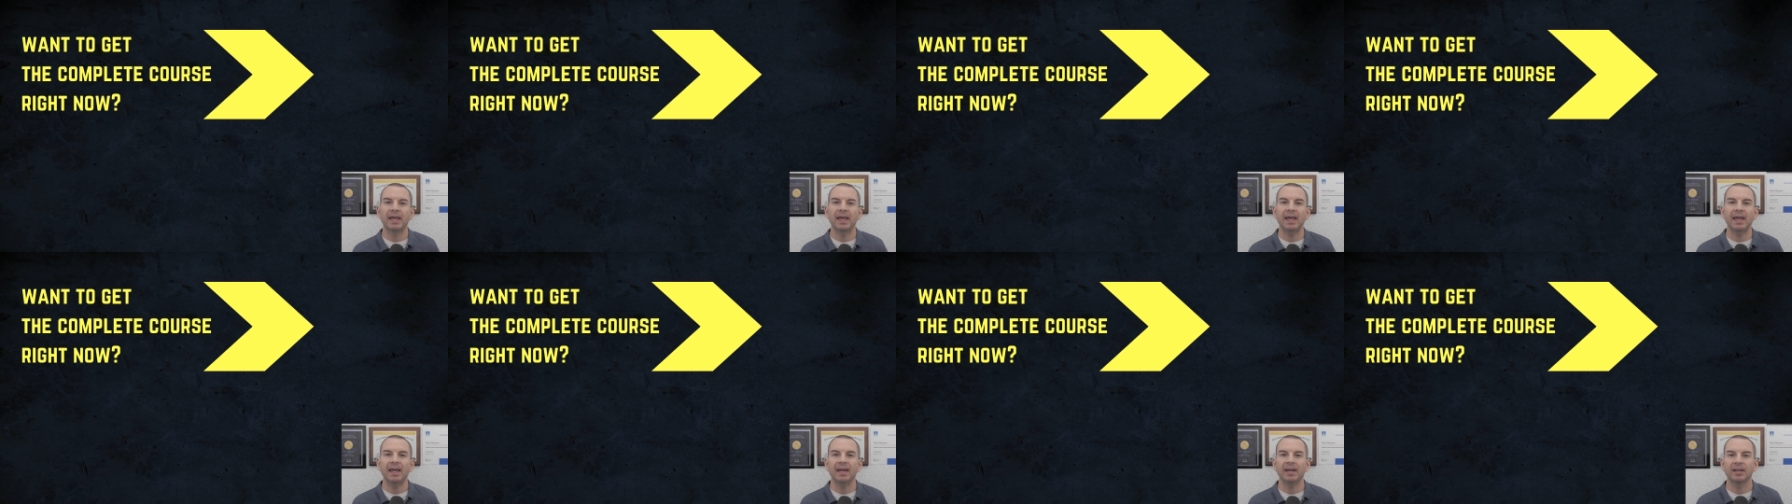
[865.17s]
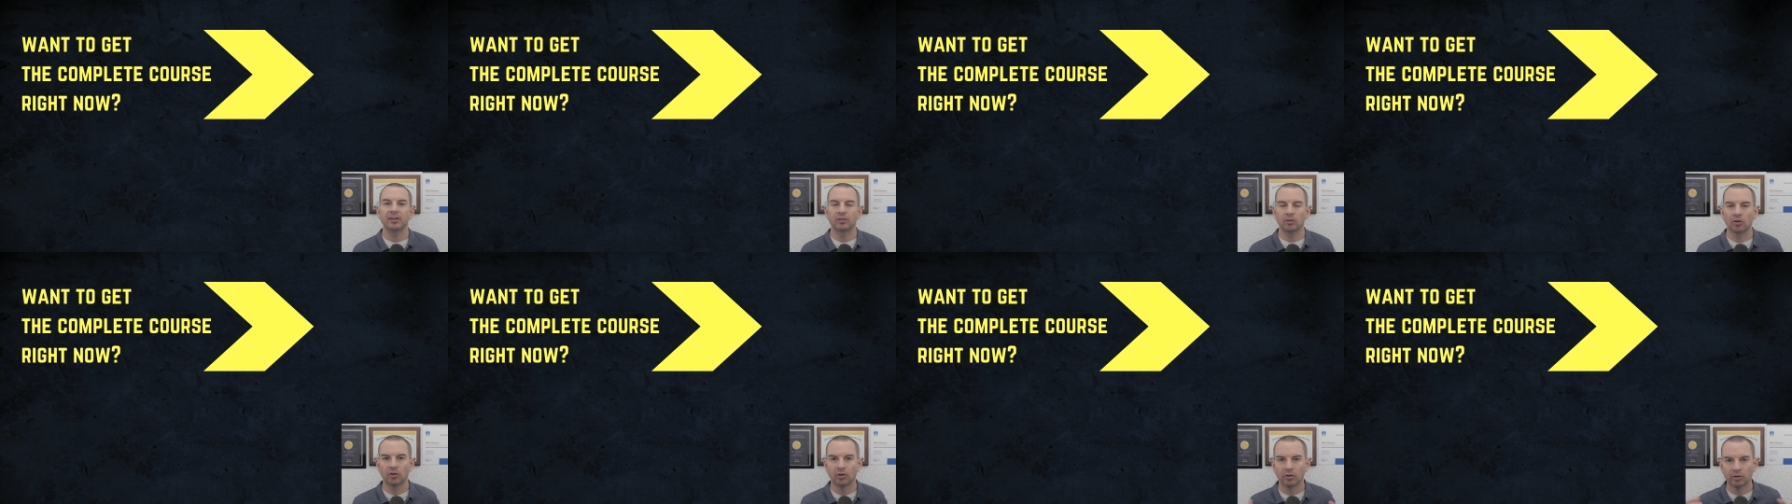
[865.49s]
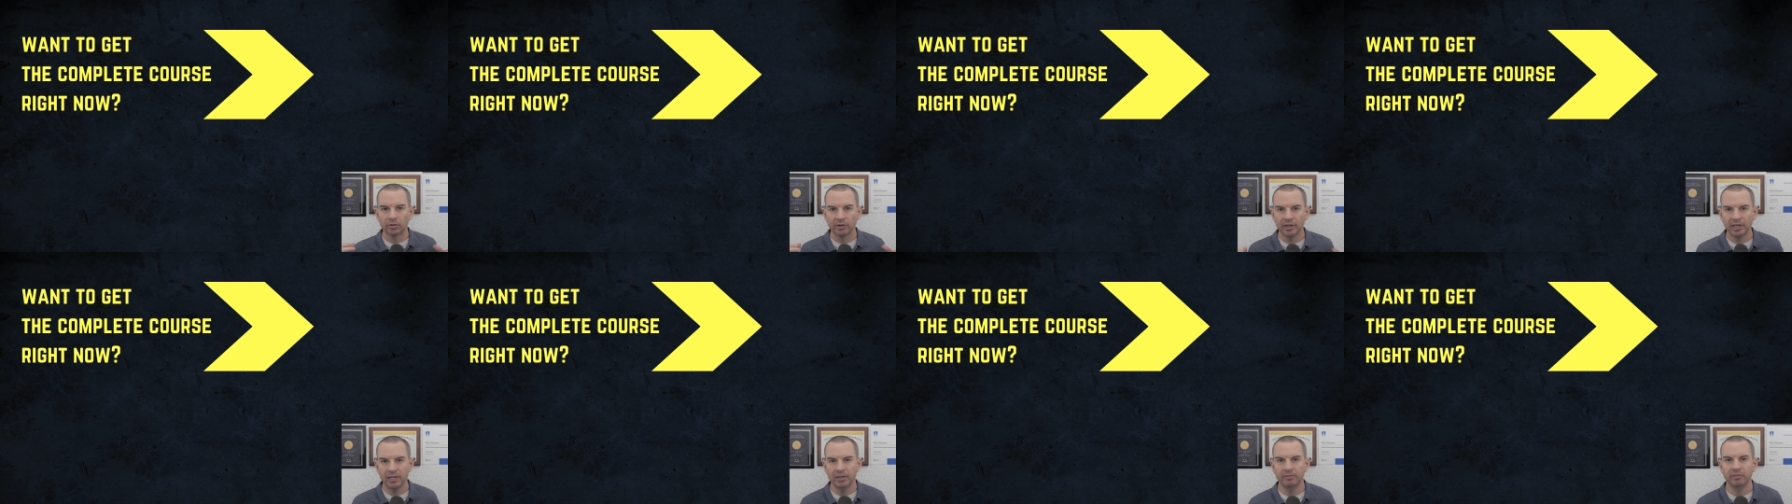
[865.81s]
head
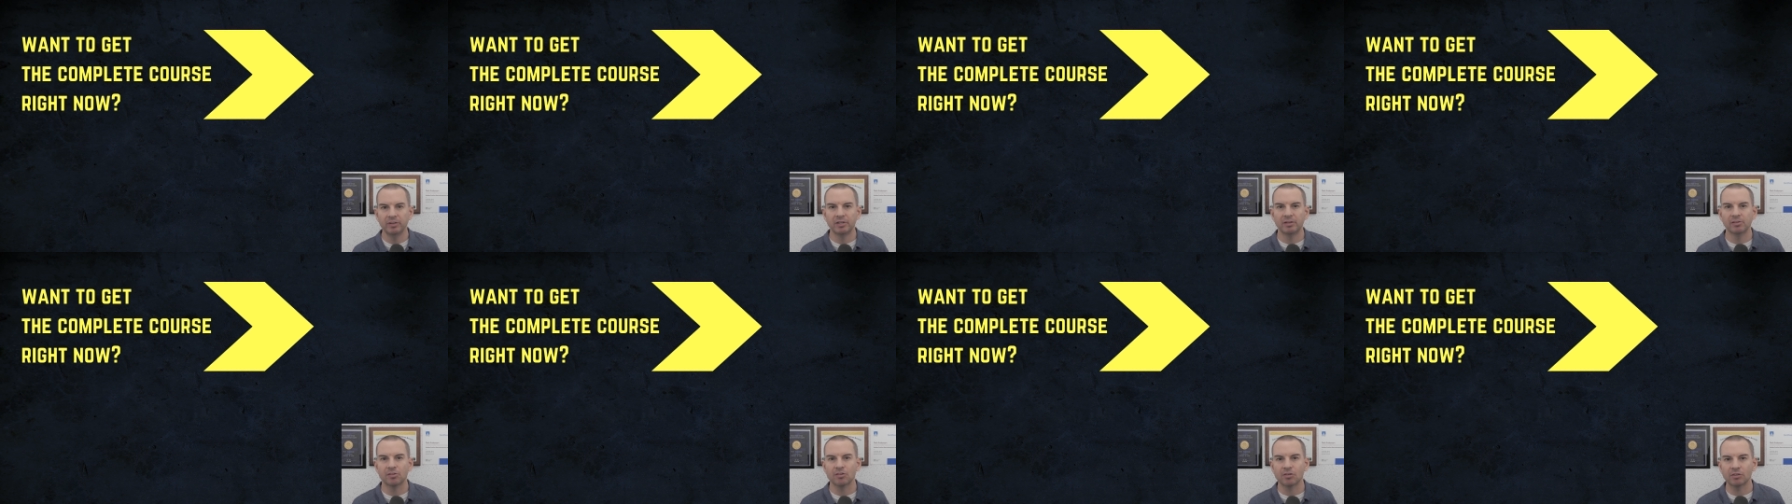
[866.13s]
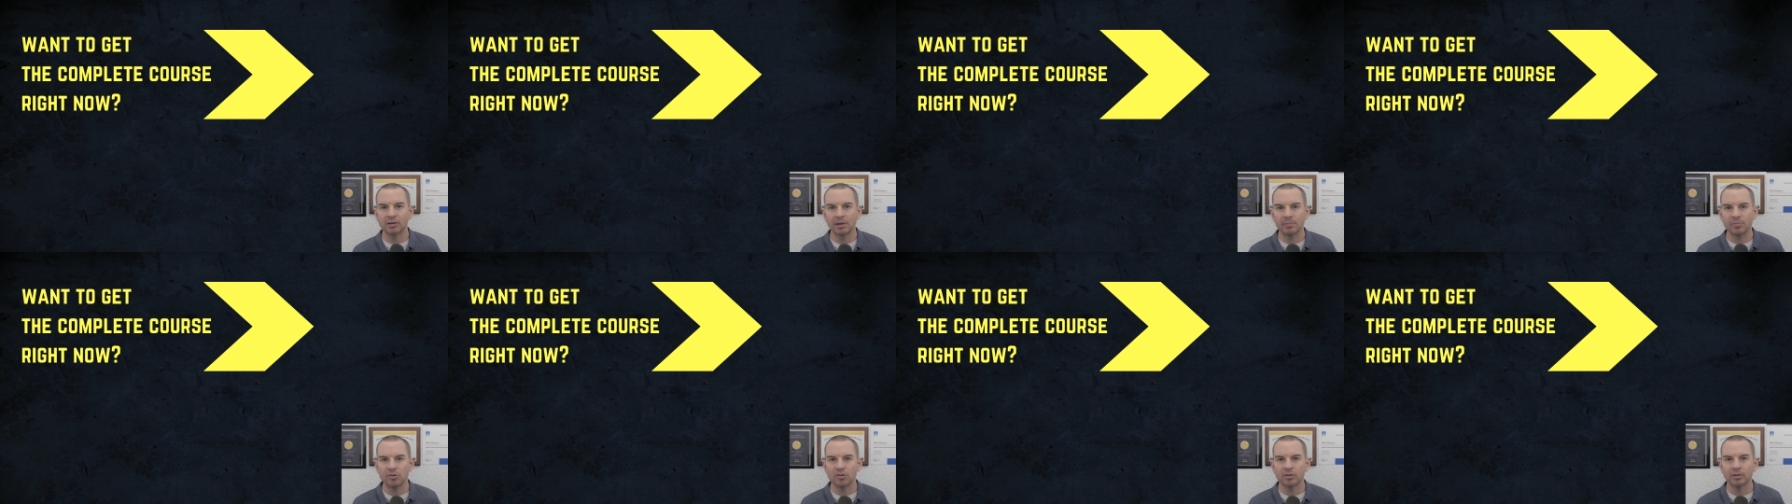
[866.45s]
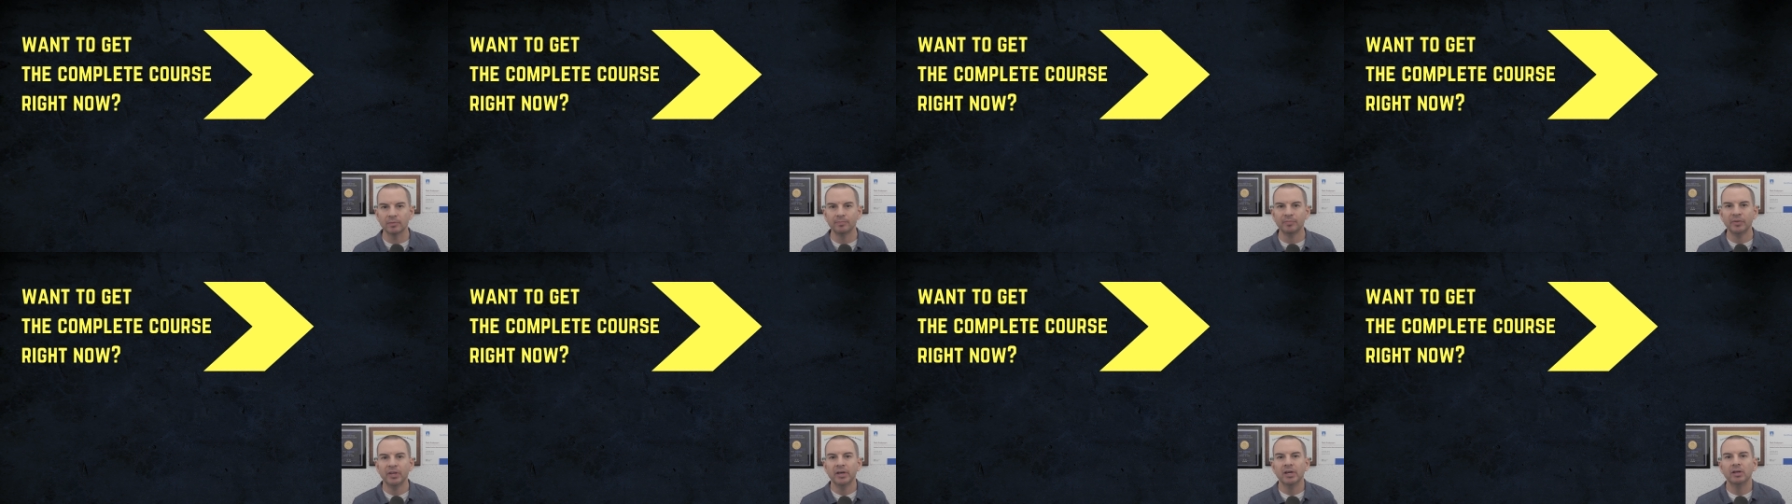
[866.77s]
or in the
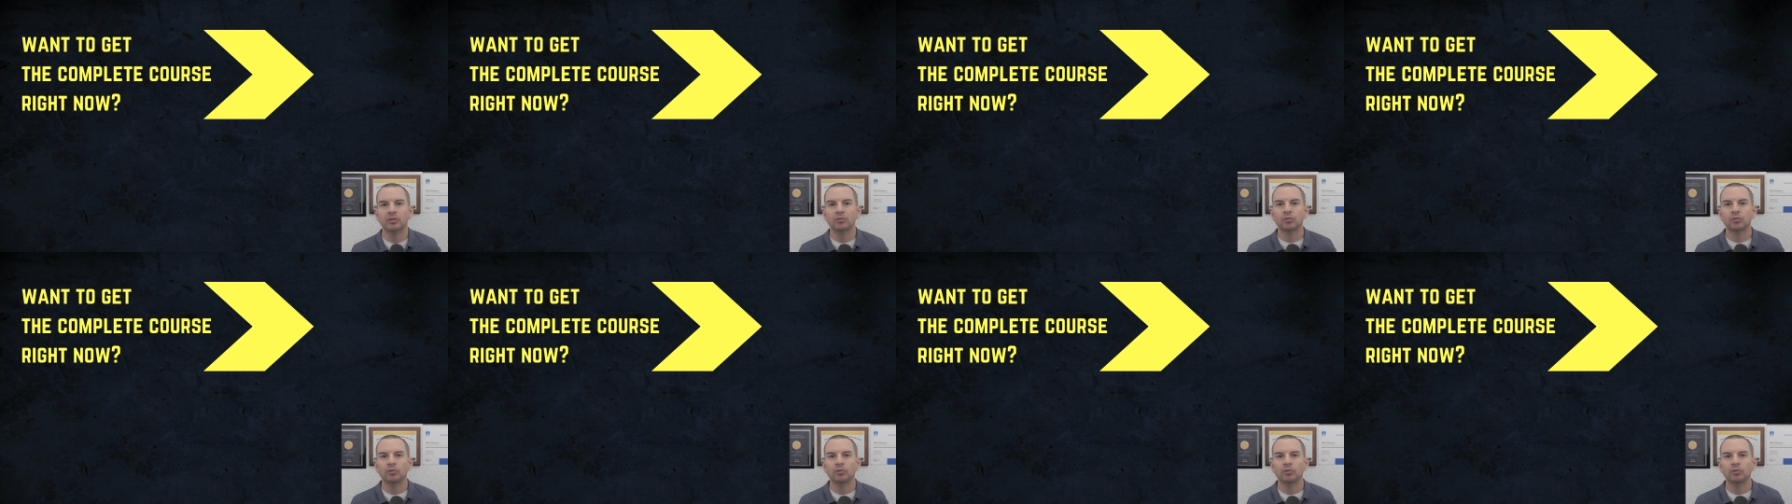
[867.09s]
description